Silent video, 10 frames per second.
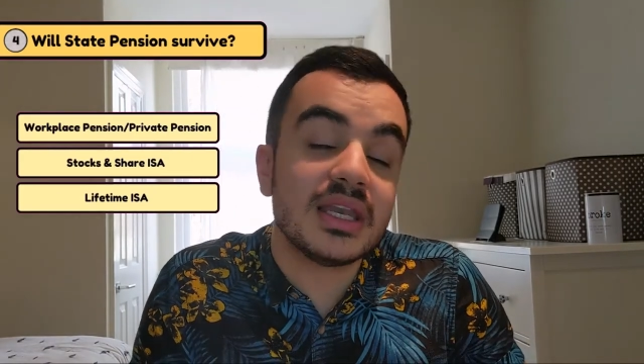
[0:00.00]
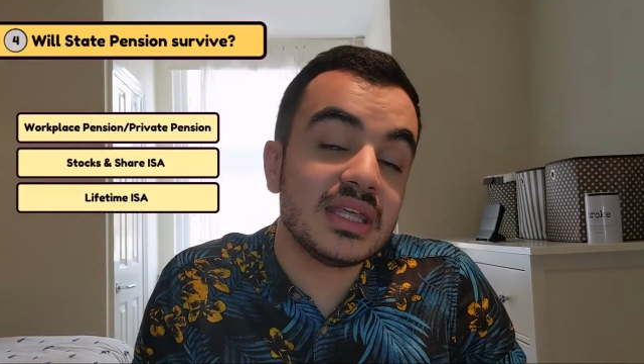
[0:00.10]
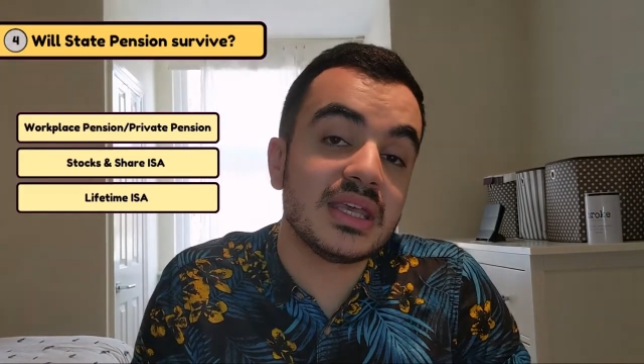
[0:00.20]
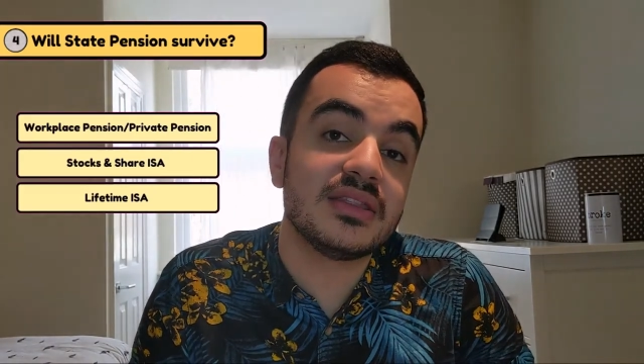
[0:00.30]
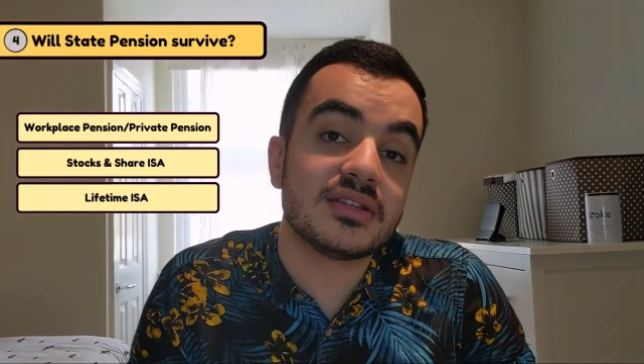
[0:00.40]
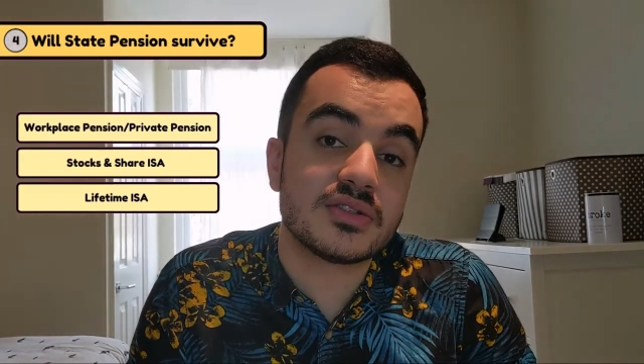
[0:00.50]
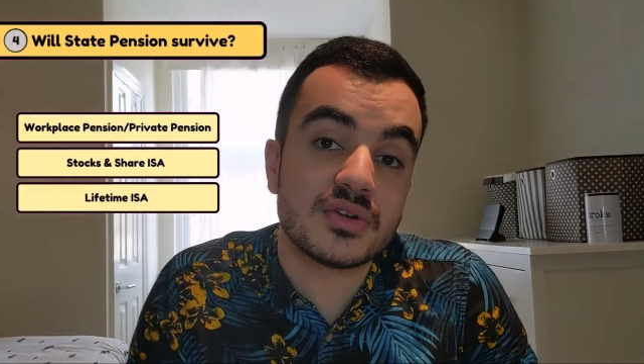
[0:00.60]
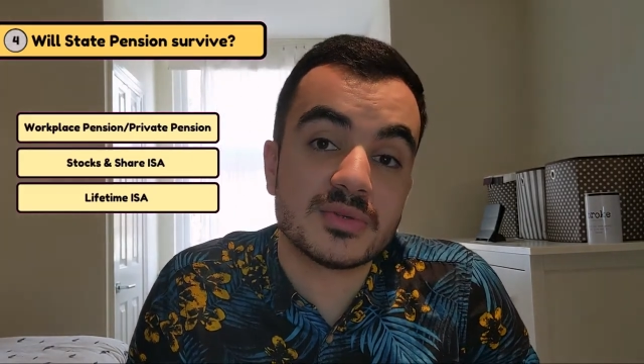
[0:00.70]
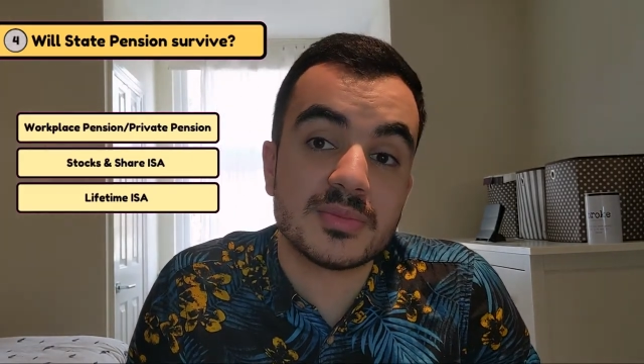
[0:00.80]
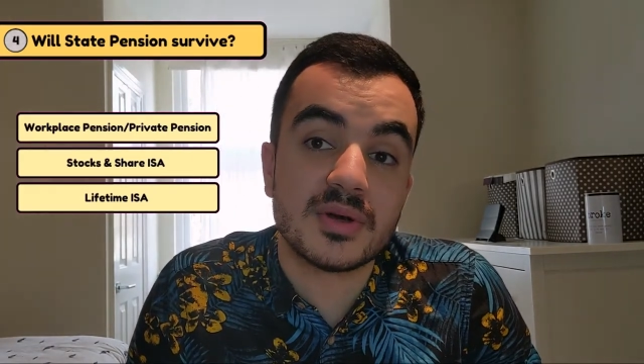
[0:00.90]
link in the
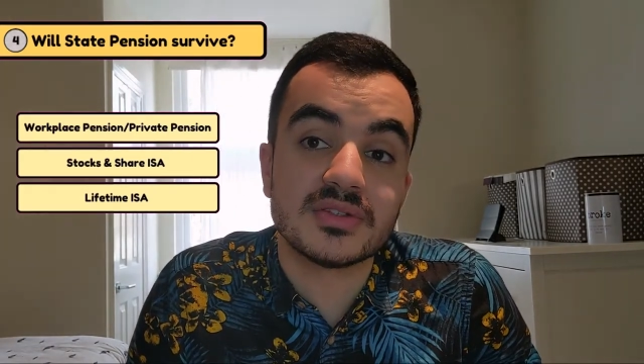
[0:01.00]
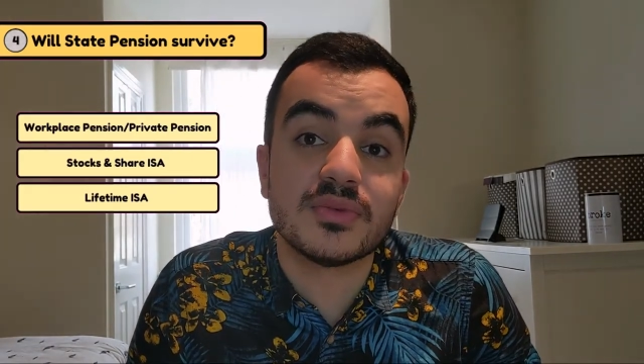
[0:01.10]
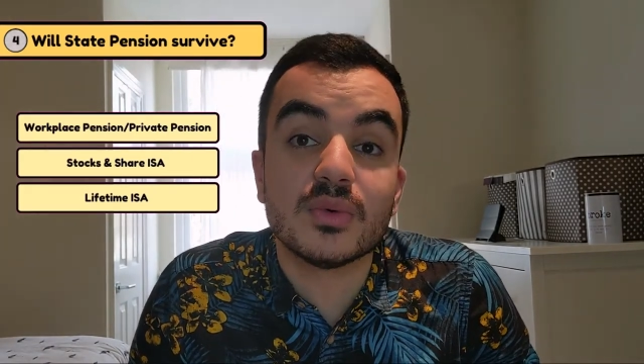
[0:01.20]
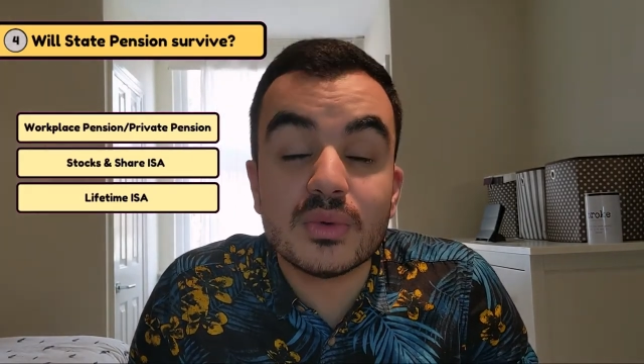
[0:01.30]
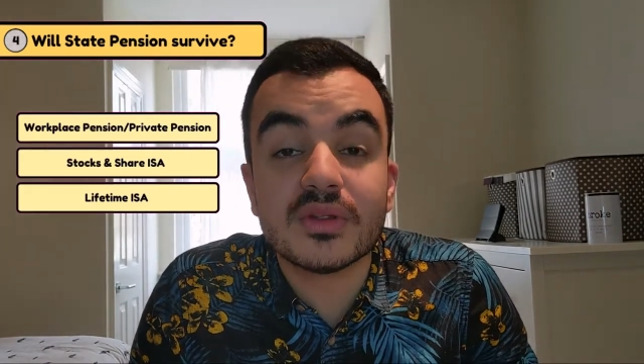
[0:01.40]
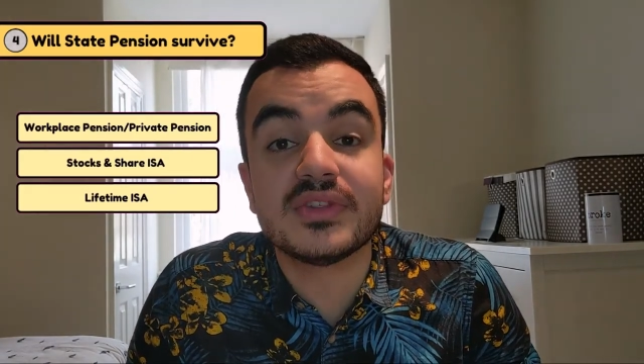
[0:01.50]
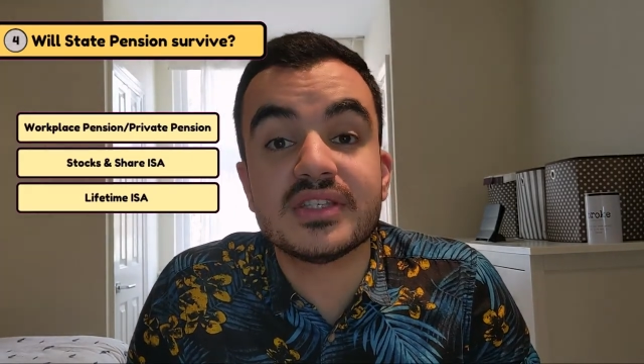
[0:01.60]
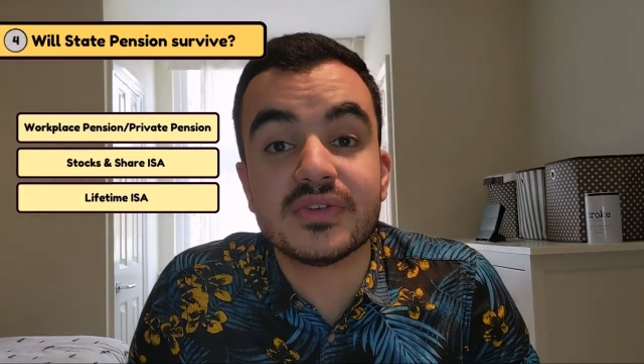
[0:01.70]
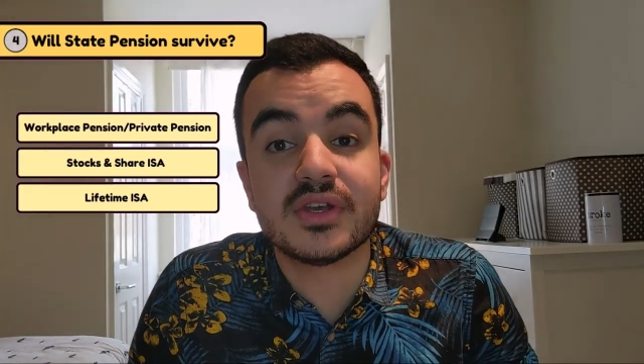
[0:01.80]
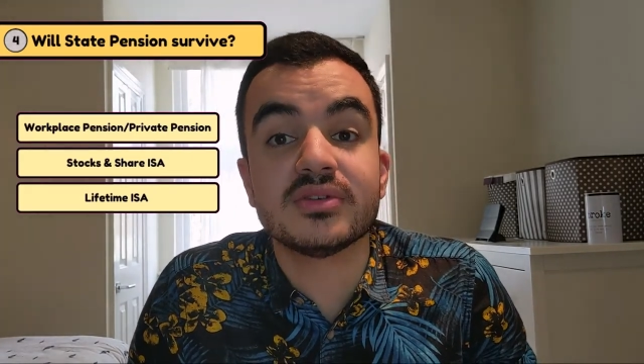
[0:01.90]
description box for all of
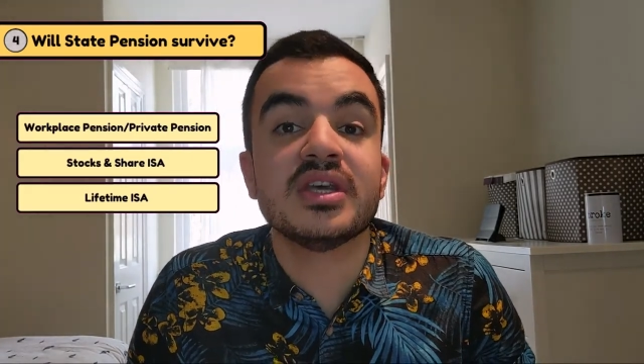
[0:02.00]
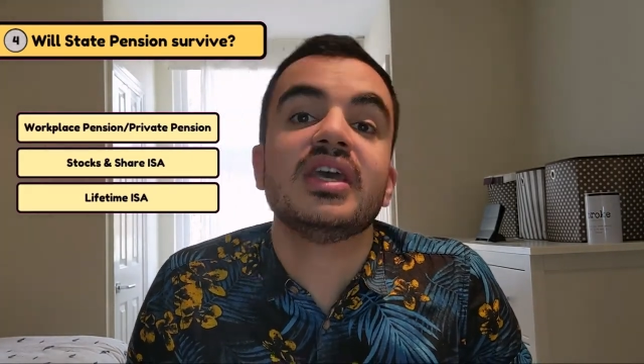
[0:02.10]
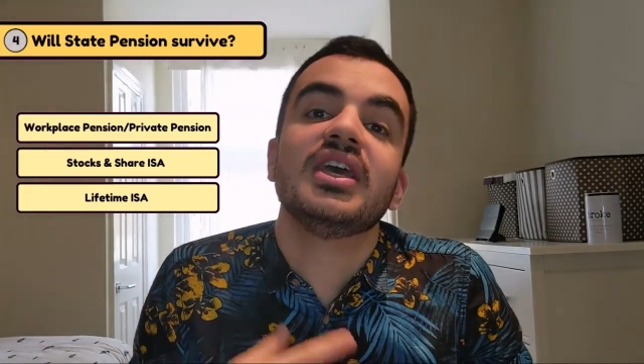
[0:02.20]
these videos